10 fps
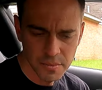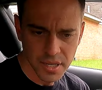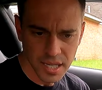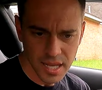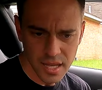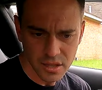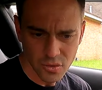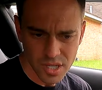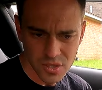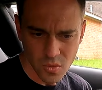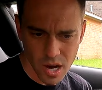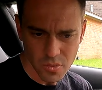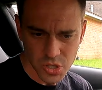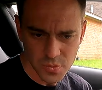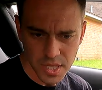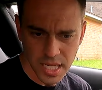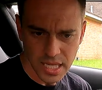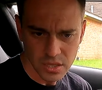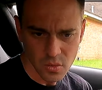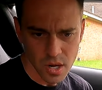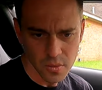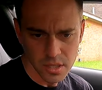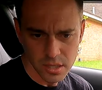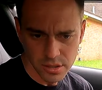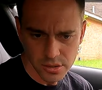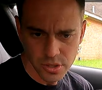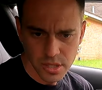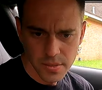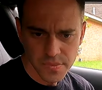but again, the reason why we're spinning it the way we do